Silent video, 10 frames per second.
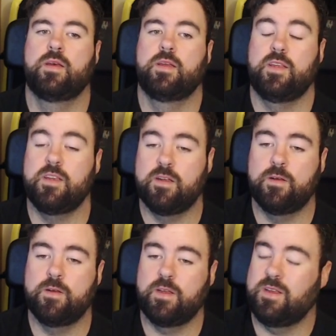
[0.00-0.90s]

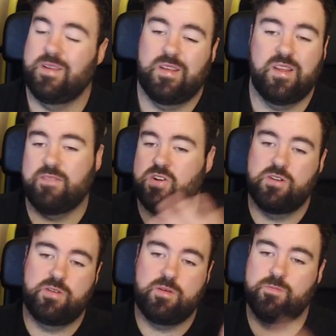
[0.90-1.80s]
You never know,
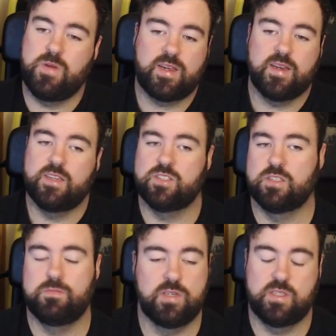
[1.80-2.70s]
he might get injured,
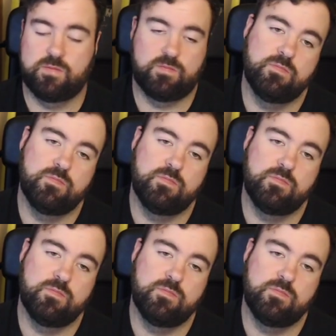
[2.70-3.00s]
but it's